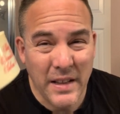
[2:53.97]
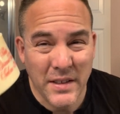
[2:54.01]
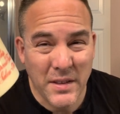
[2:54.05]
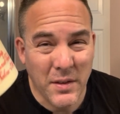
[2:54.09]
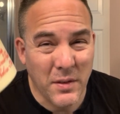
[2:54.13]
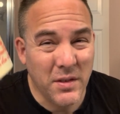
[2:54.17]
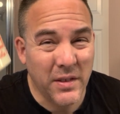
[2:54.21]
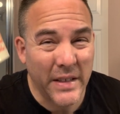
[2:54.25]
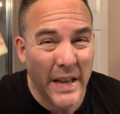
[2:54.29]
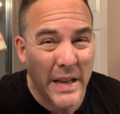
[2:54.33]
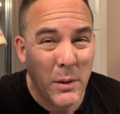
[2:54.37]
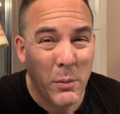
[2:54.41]

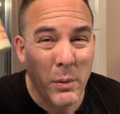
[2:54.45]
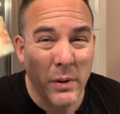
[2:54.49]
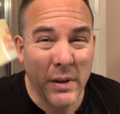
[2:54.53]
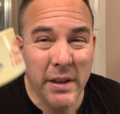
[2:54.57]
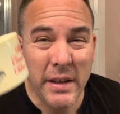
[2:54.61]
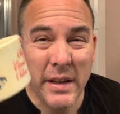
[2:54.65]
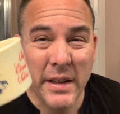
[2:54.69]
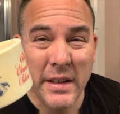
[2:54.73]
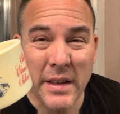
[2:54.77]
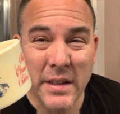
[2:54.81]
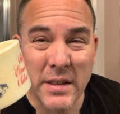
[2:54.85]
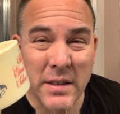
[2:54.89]
sandalwood in
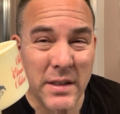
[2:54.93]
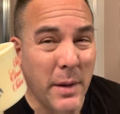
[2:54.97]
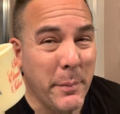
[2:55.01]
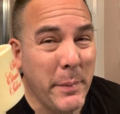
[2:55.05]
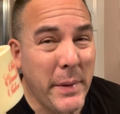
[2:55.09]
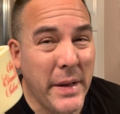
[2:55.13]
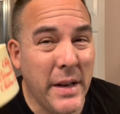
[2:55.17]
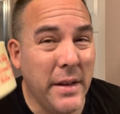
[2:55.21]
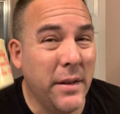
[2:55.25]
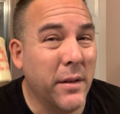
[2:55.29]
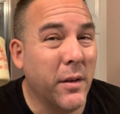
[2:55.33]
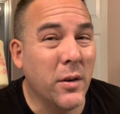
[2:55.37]
this. I
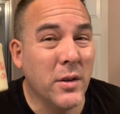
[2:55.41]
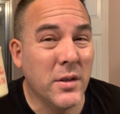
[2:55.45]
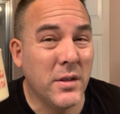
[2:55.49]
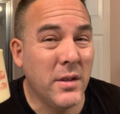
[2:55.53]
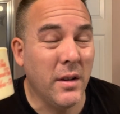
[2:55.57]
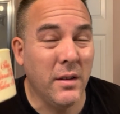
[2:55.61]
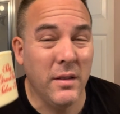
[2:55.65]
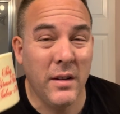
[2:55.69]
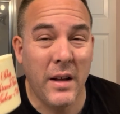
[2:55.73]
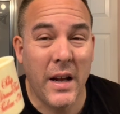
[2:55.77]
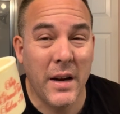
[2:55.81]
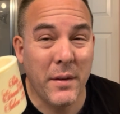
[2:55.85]
mean, there's
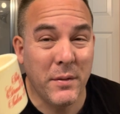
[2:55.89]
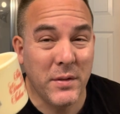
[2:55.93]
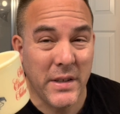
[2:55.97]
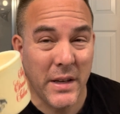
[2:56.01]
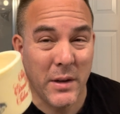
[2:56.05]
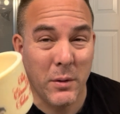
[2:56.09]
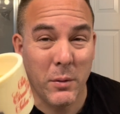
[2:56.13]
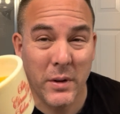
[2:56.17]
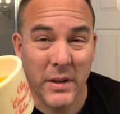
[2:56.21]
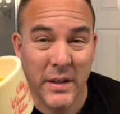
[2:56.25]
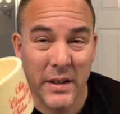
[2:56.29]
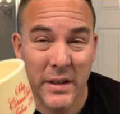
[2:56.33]
a lot of
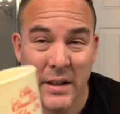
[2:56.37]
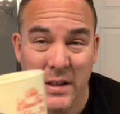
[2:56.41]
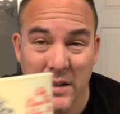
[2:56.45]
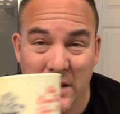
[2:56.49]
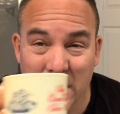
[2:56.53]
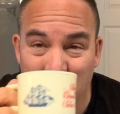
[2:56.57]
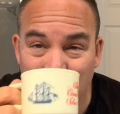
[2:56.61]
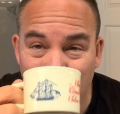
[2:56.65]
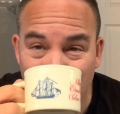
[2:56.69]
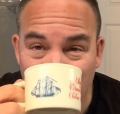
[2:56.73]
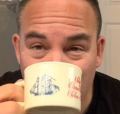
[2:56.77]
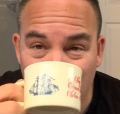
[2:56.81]
sandalwood in
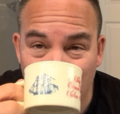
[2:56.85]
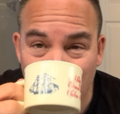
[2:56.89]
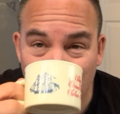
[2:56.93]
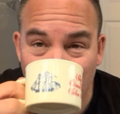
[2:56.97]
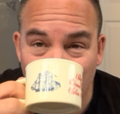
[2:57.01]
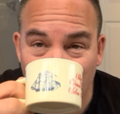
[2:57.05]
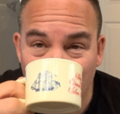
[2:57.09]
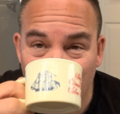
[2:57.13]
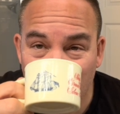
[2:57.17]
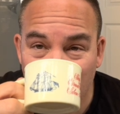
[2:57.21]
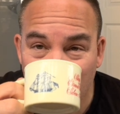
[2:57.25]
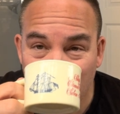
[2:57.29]
this.
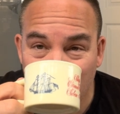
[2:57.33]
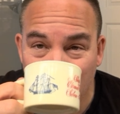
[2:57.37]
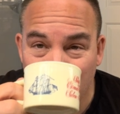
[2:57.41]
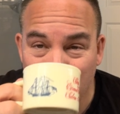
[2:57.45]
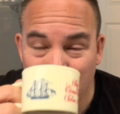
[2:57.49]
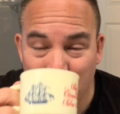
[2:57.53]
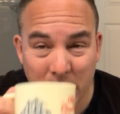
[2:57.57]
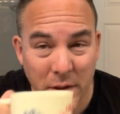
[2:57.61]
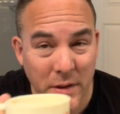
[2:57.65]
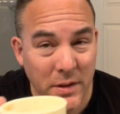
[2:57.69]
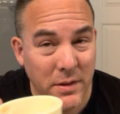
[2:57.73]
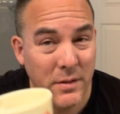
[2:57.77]

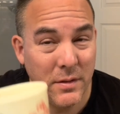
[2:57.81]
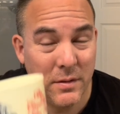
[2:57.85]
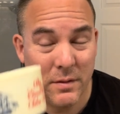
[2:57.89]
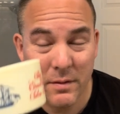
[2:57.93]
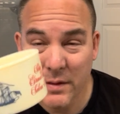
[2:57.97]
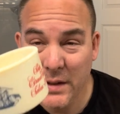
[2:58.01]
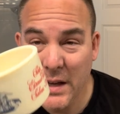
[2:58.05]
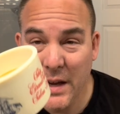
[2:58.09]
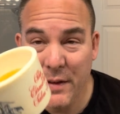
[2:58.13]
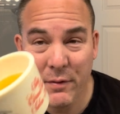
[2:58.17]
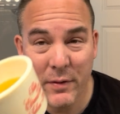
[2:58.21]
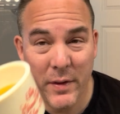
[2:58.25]
Just
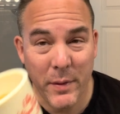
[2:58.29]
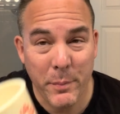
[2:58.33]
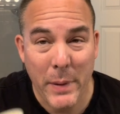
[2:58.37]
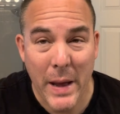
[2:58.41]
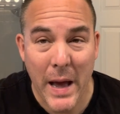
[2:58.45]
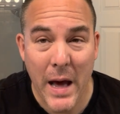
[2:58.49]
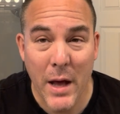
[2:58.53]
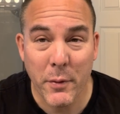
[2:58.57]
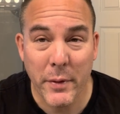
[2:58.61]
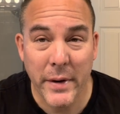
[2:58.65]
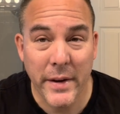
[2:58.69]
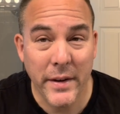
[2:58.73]
definitely
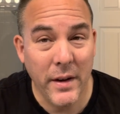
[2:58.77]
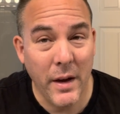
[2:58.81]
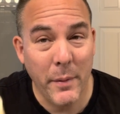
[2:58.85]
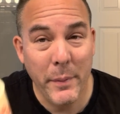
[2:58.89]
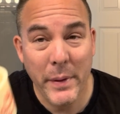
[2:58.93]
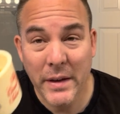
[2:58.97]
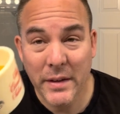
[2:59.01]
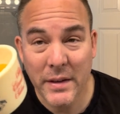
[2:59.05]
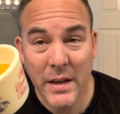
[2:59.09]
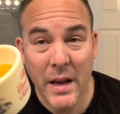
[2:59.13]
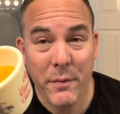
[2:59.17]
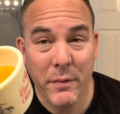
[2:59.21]
powdery. I
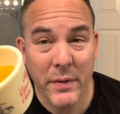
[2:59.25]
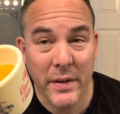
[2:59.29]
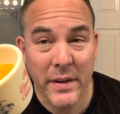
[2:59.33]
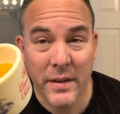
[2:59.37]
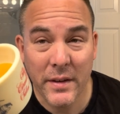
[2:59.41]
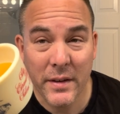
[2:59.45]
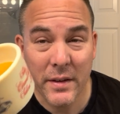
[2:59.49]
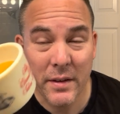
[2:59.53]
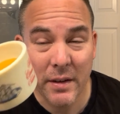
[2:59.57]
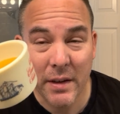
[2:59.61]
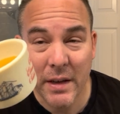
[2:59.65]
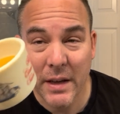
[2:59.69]
mean,
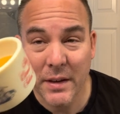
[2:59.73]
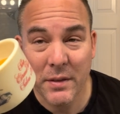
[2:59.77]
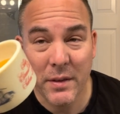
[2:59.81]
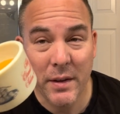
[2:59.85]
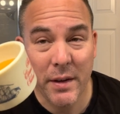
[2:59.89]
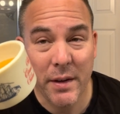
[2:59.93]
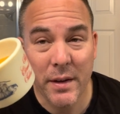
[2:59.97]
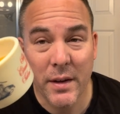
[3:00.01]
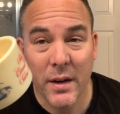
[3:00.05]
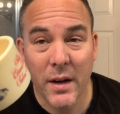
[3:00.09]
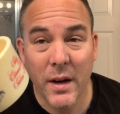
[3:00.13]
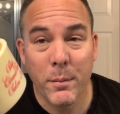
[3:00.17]
definitely get
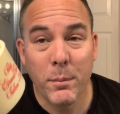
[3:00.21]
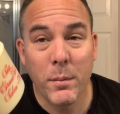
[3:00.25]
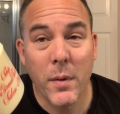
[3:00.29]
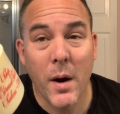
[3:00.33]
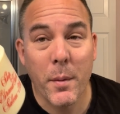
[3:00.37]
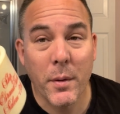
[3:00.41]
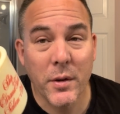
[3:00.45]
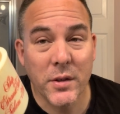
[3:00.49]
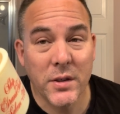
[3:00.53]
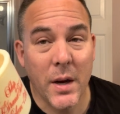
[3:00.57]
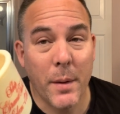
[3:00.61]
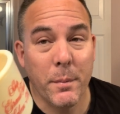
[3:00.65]
the
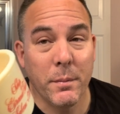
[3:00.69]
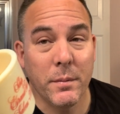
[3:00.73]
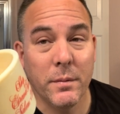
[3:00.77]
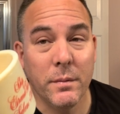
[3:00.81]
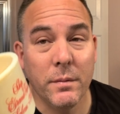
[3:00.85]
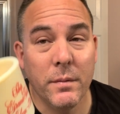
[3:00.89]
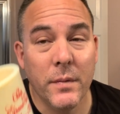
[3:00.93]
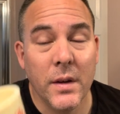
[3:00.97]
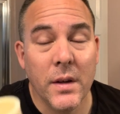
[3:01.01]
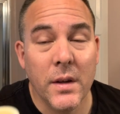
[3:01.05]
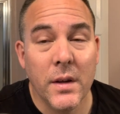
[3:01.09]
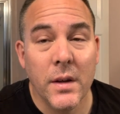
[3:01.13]

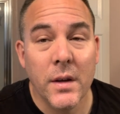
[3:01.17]
barbershop